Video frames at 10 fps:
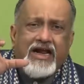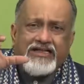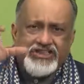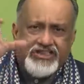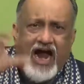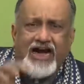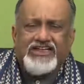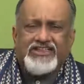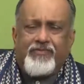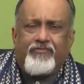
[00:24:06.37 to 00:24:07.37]
start
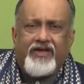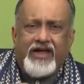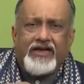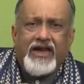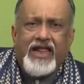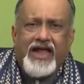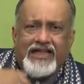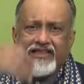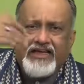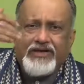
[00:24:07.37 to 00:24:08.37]
somewhere
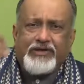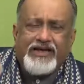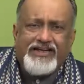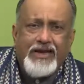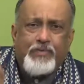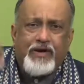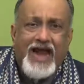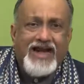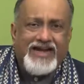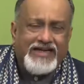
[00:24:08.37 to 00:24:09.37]
and then you can keep on
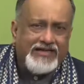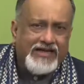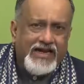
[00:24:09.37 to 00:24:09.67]
adding.